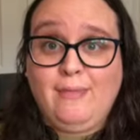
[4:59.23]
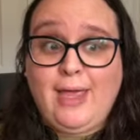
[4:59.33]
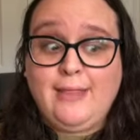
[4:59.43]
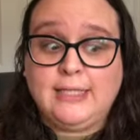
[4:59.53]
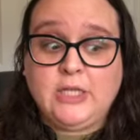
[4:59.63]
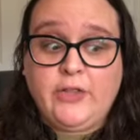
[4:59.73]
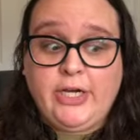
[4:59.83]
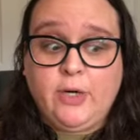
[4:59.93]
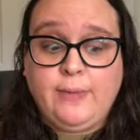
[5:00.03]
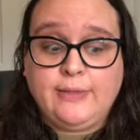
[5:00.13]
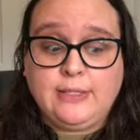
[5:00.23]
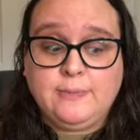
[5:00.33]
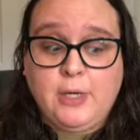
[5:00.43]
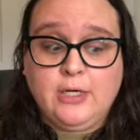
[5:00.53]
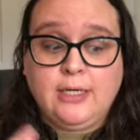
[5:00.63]
And that's all I know about this
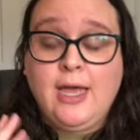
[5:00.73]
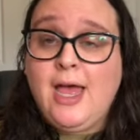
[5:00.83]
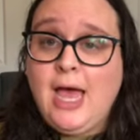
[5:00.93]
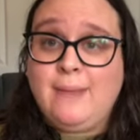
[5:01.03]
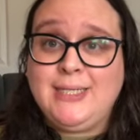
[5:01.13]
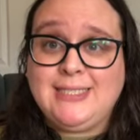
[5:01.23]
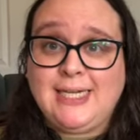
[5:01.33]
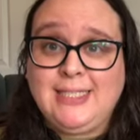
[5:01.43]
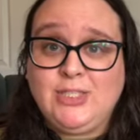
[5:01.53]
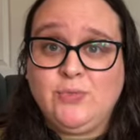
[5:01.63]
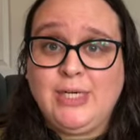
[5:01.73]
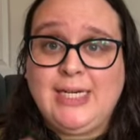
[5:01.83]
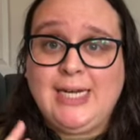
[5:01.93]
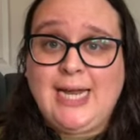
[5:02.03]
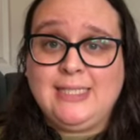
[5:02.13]
book. I'm excited to read
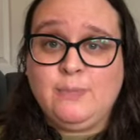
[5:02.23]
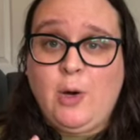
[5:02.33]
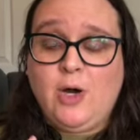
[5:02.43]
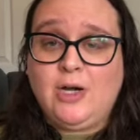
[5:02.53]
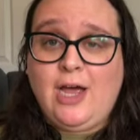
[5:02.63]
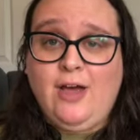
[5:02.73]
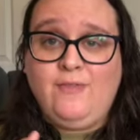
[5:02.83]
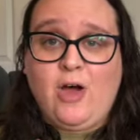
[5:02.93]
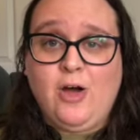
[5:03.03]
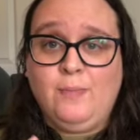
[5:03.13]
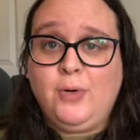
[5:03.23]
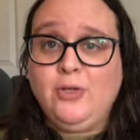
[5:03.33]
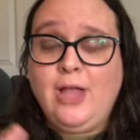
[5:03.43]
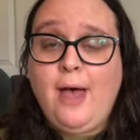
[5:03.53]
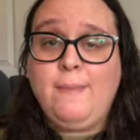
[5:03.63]
it as part of our
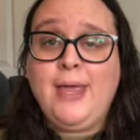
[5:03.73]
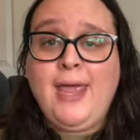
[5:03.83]
book club.